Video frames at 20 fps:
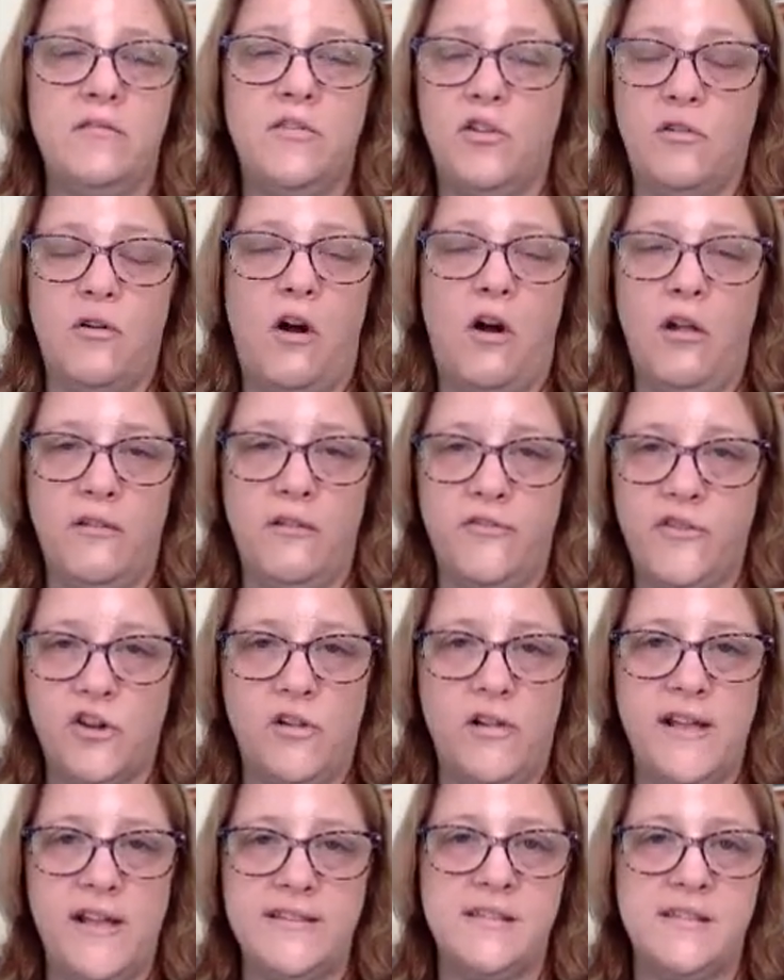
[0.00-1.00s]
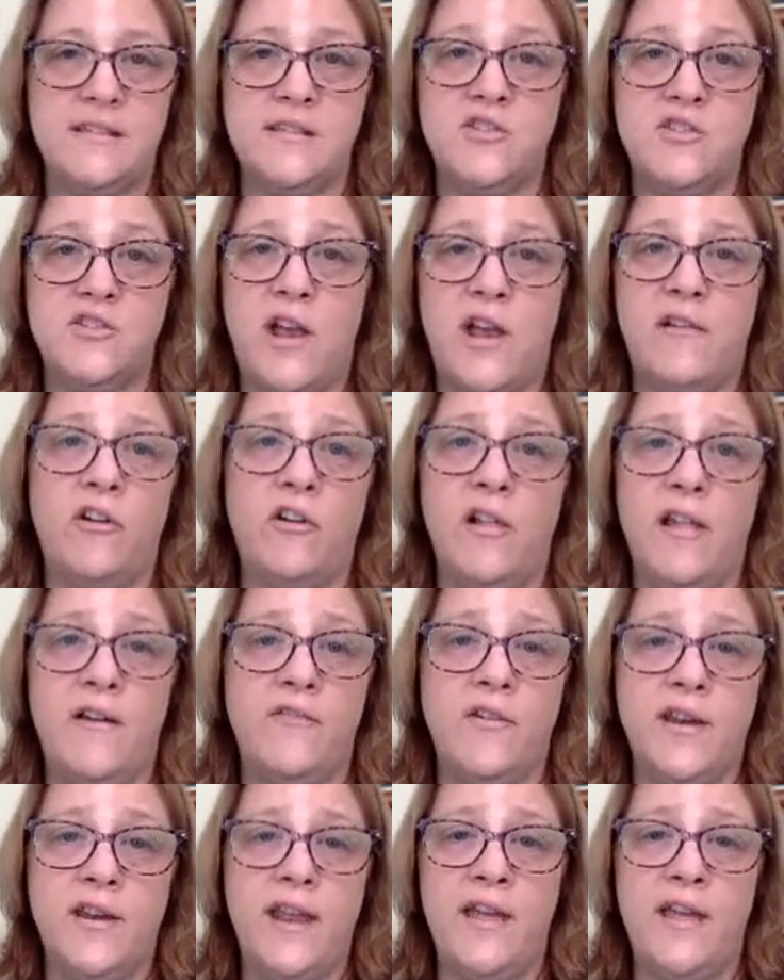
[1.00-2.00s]
all of their classes in general
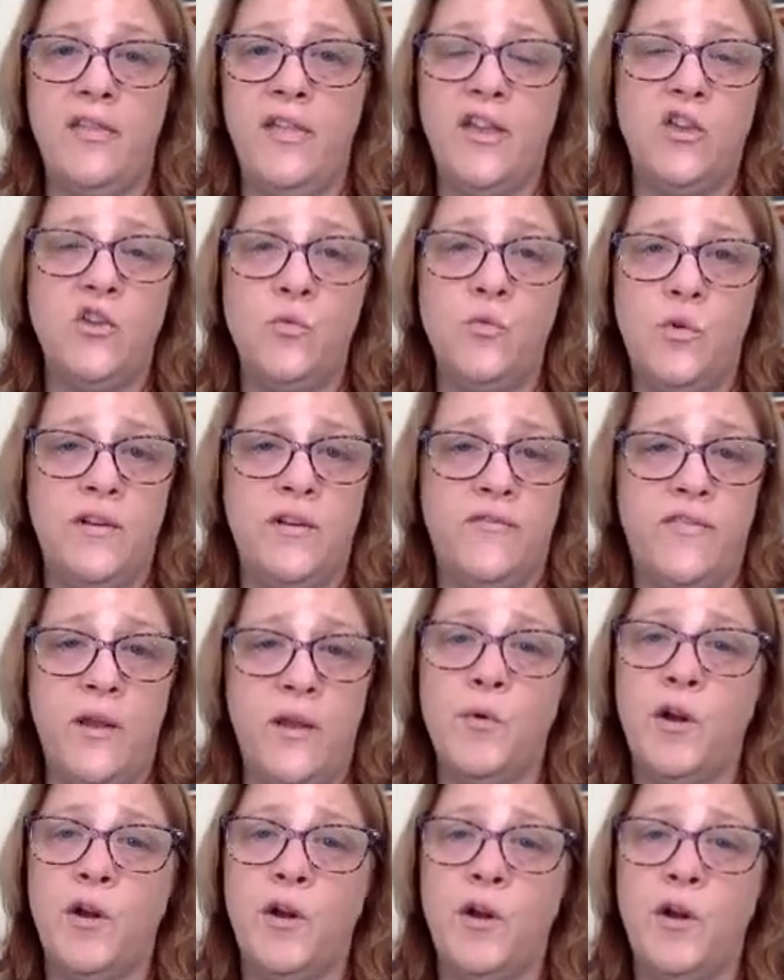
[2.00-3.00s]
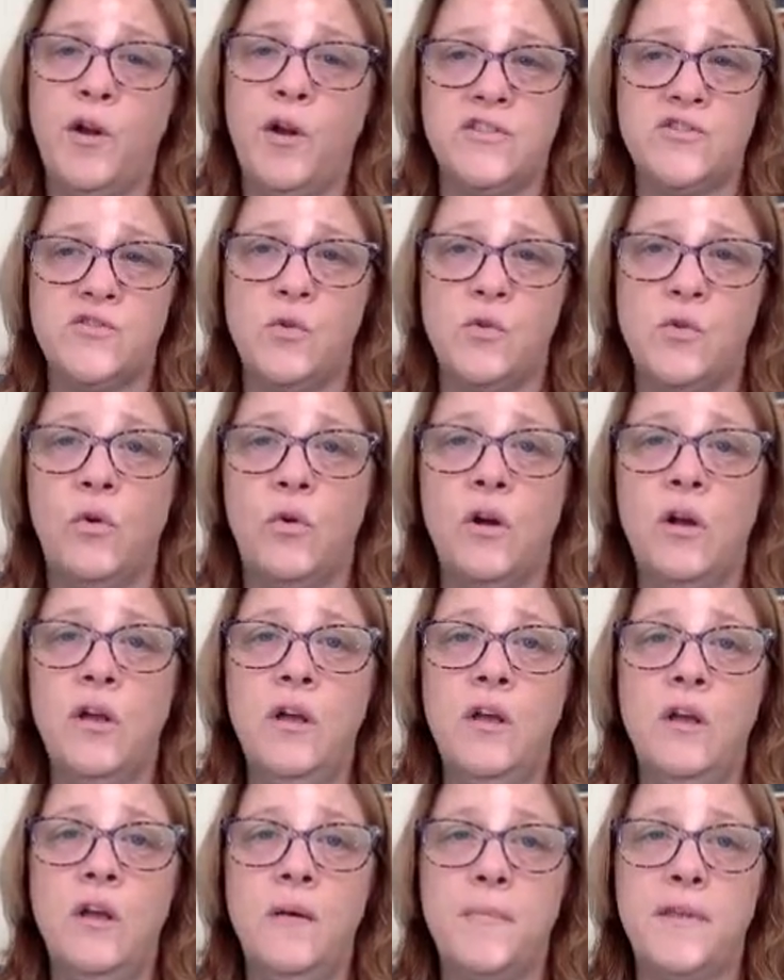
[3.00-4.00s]
every day, like you would if they were going to school.
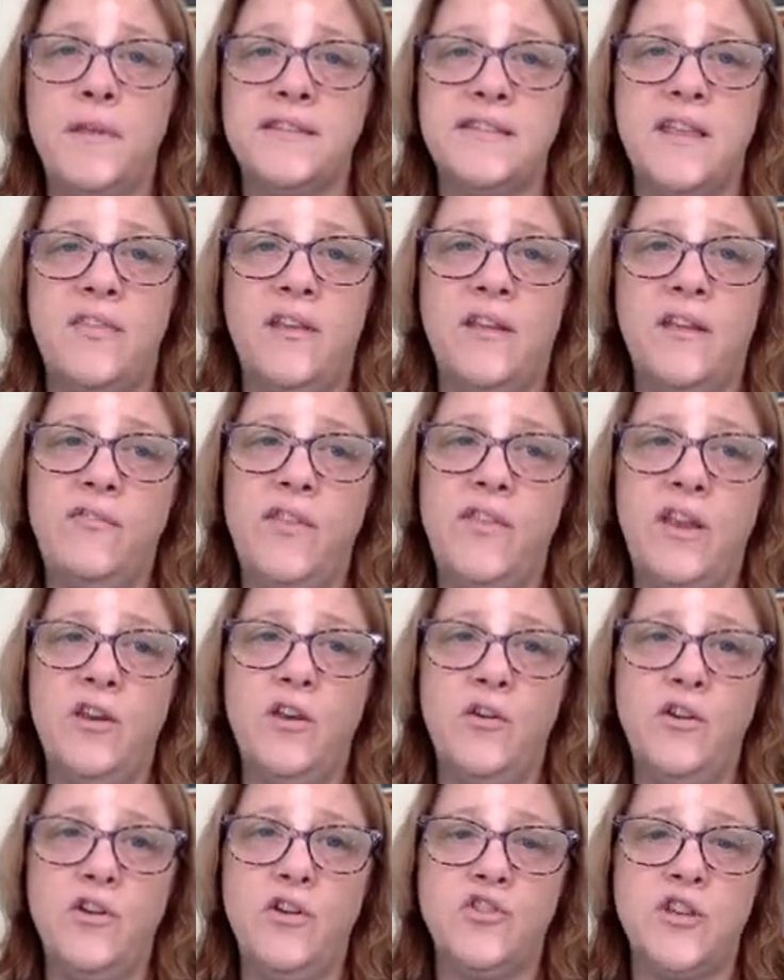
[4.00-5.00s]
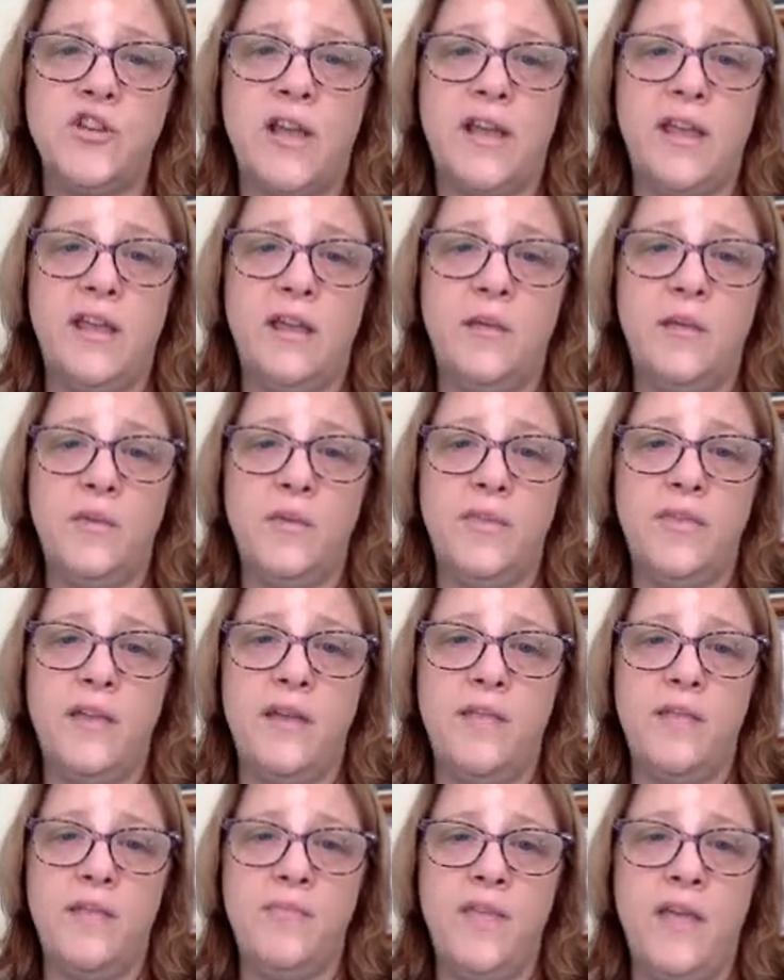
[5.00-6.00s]
Because I think if they know you're checking in with
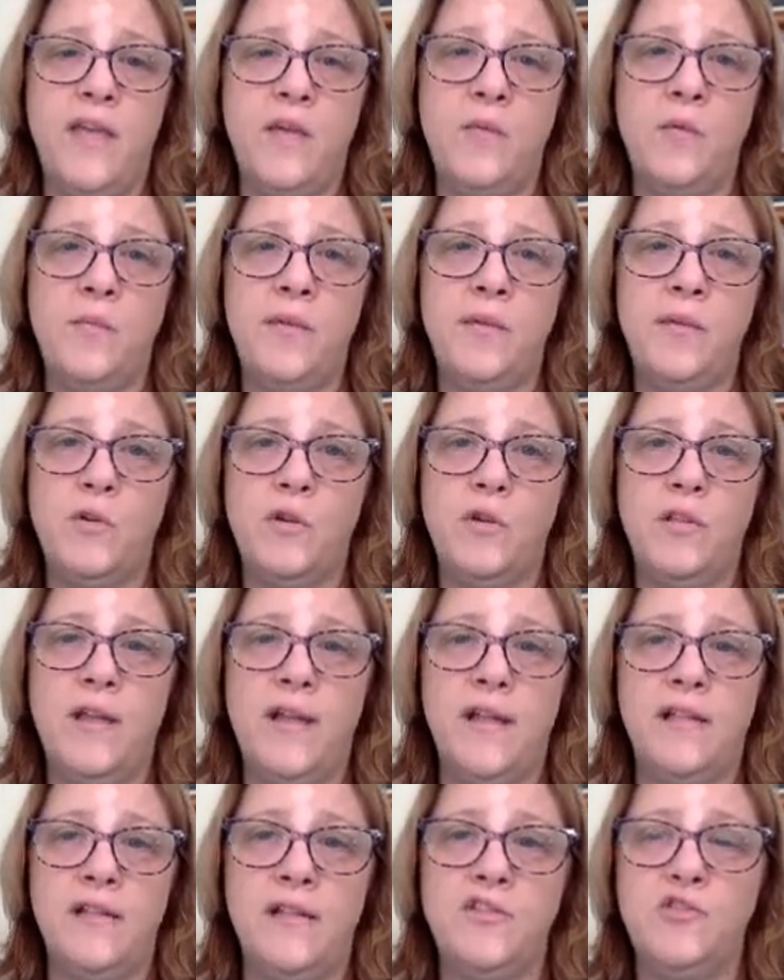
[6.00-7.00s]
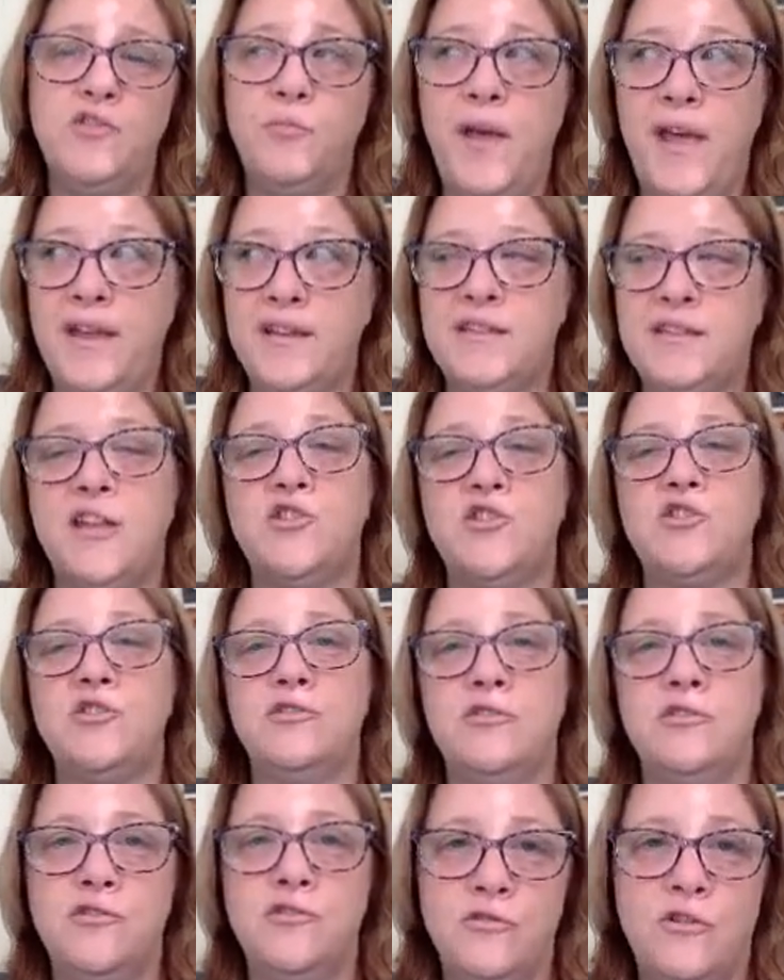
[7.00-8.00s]
them, they will be more likely to pay attention,
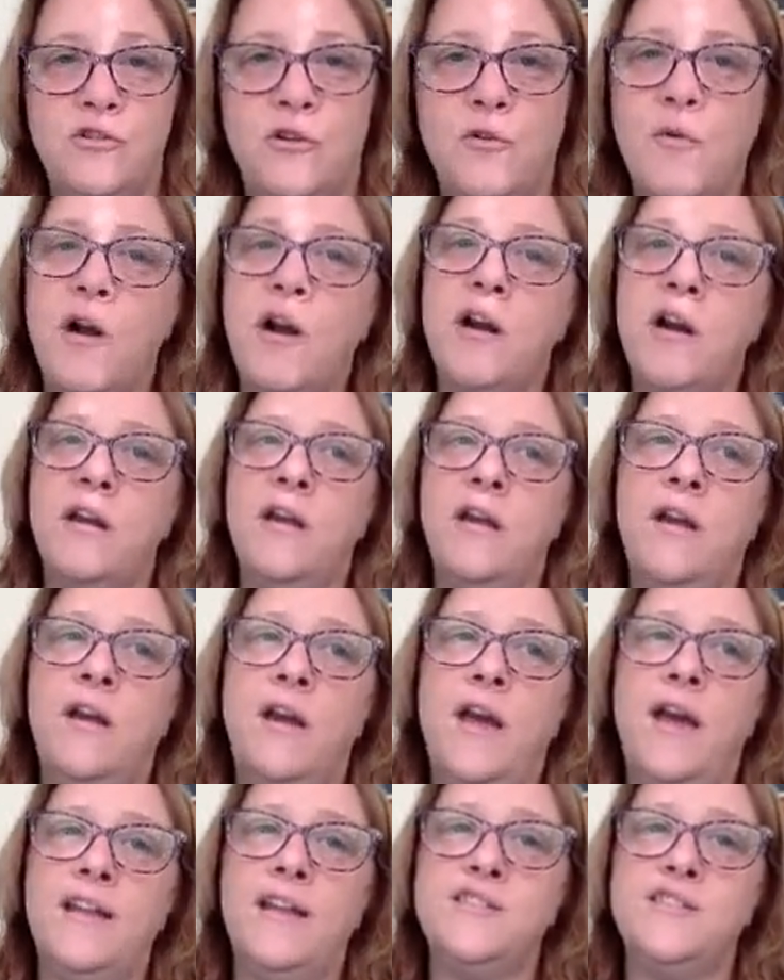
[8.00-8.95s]
to do their work, and